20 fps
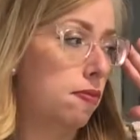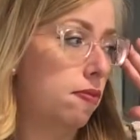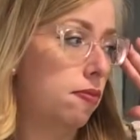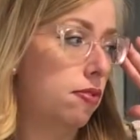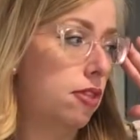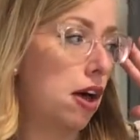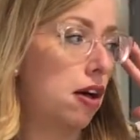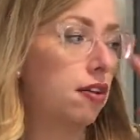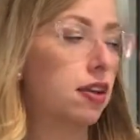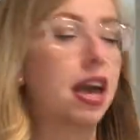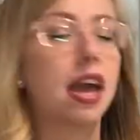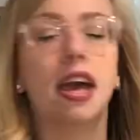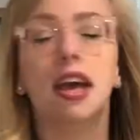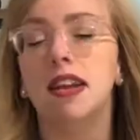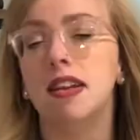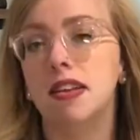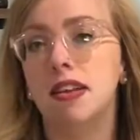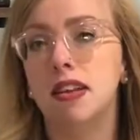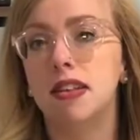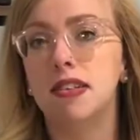they'll
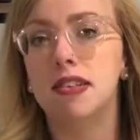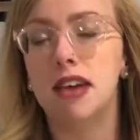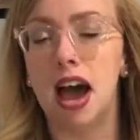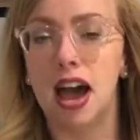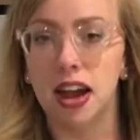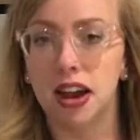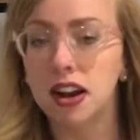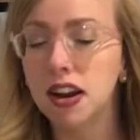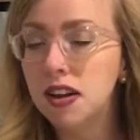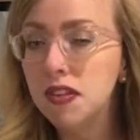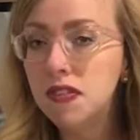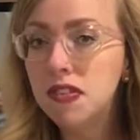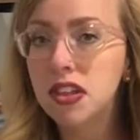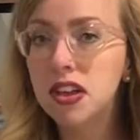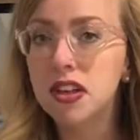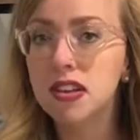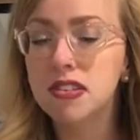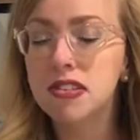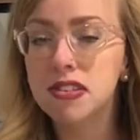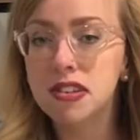get tired of
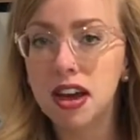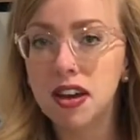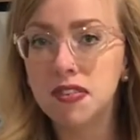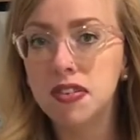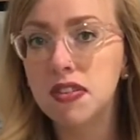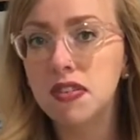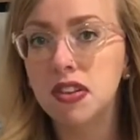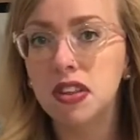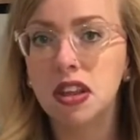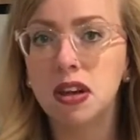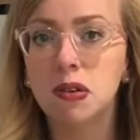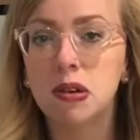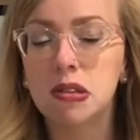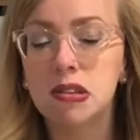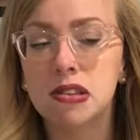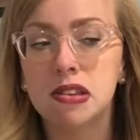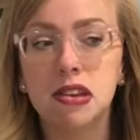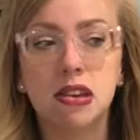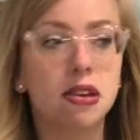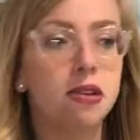the stuff, even though
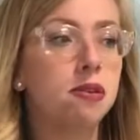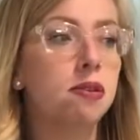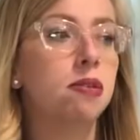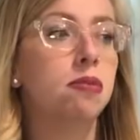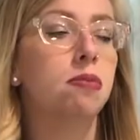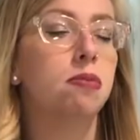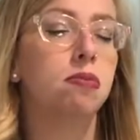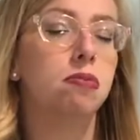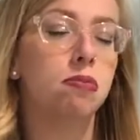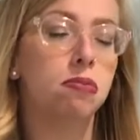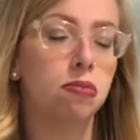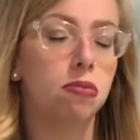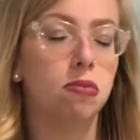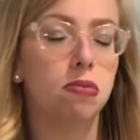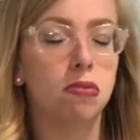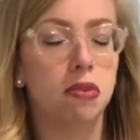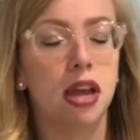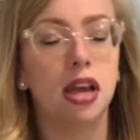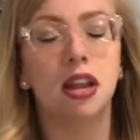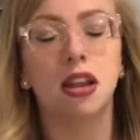it's new
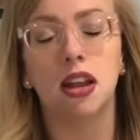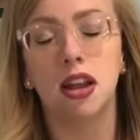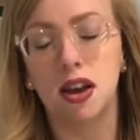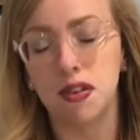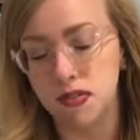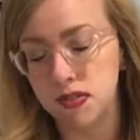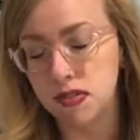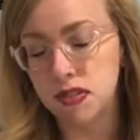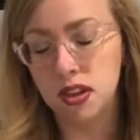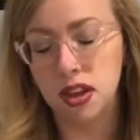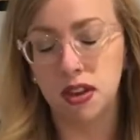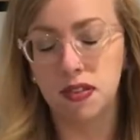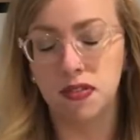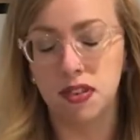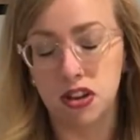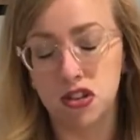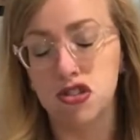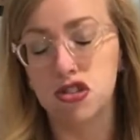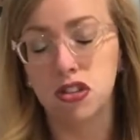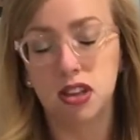
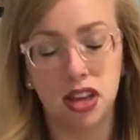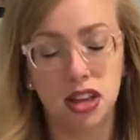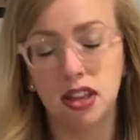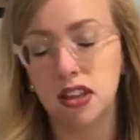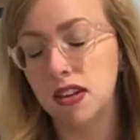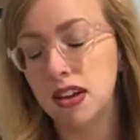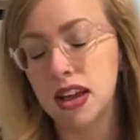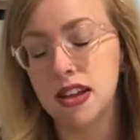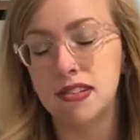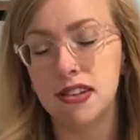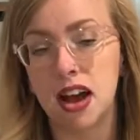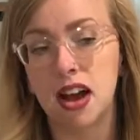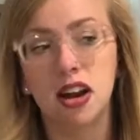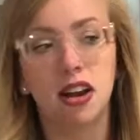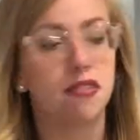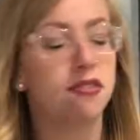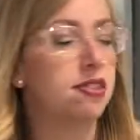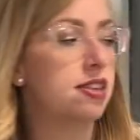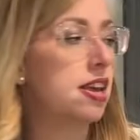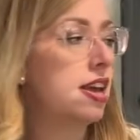eventually they'll get tired
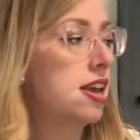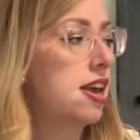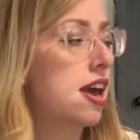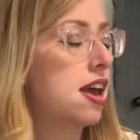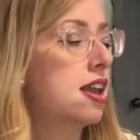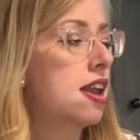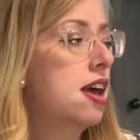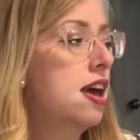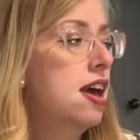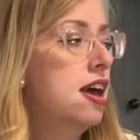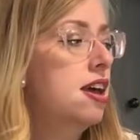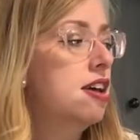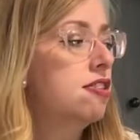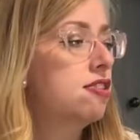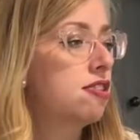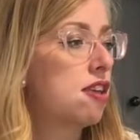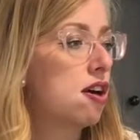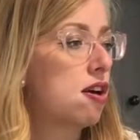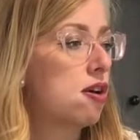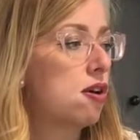of seeing it.
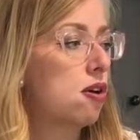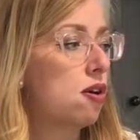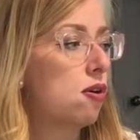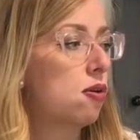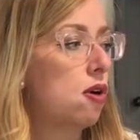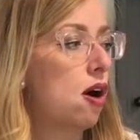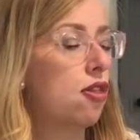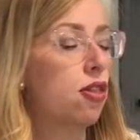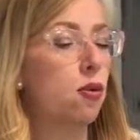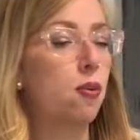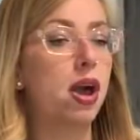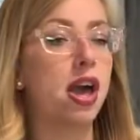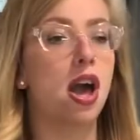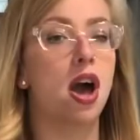So on the way